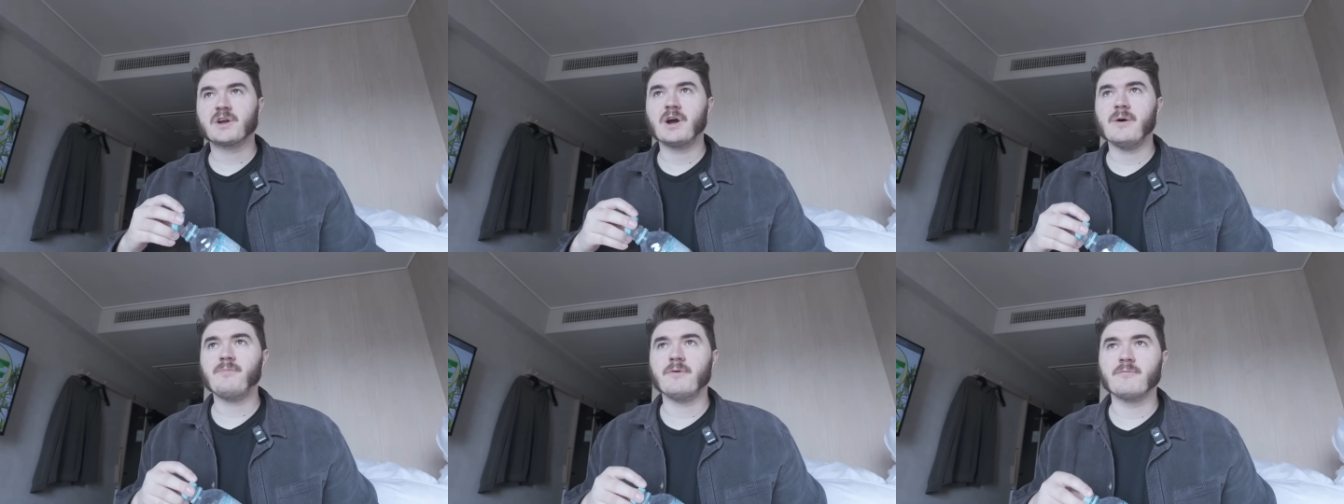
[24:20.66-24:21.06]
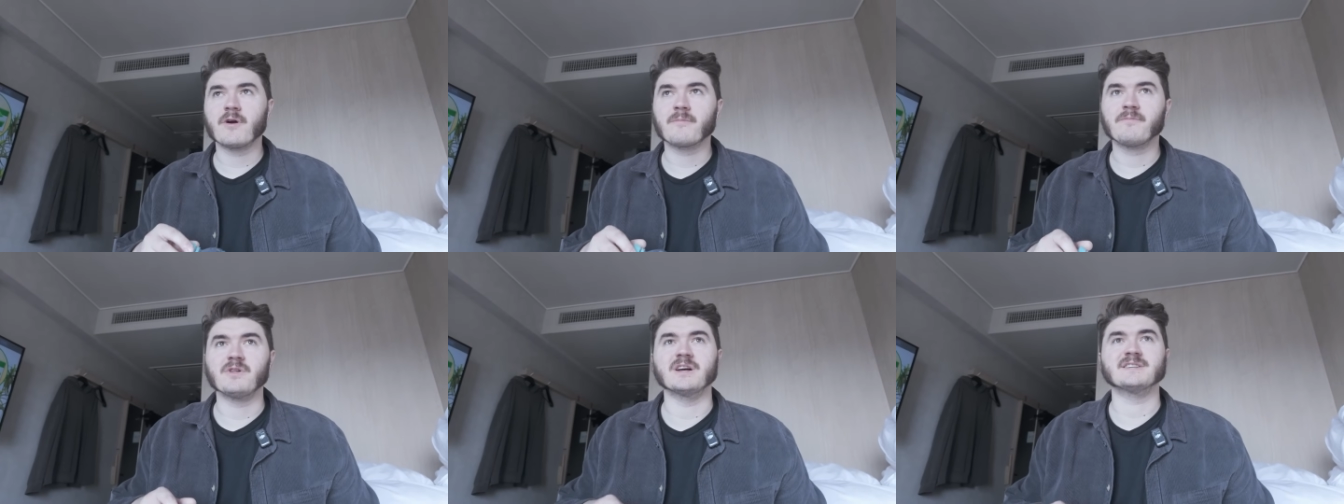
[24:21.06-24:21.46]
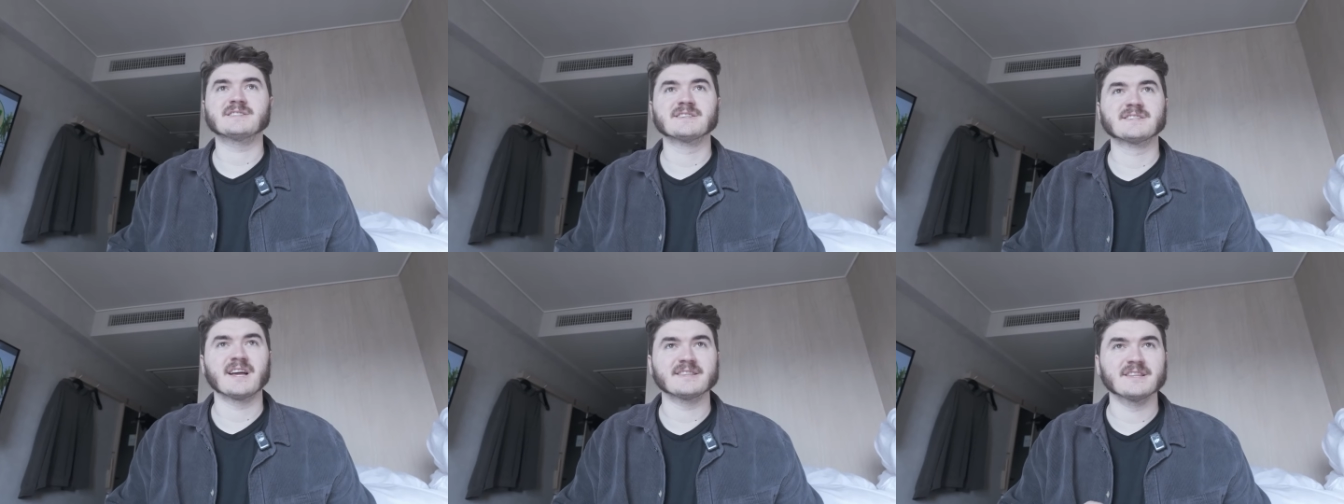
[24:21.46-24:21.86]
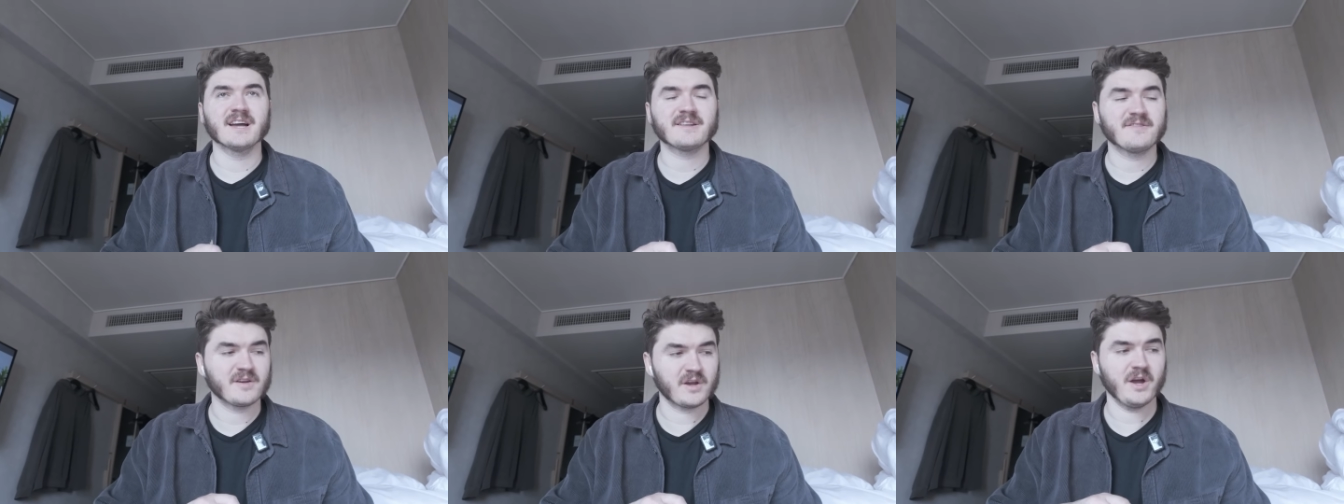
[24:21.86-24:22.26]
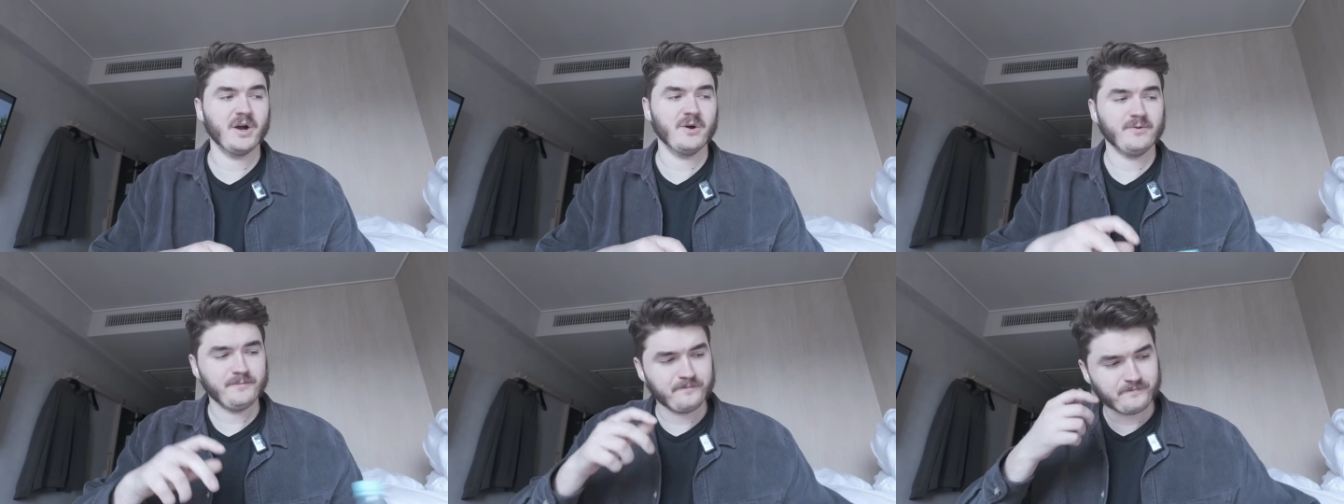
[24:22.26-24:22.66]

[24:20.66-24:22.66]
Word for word: a couple more places I'd like to go.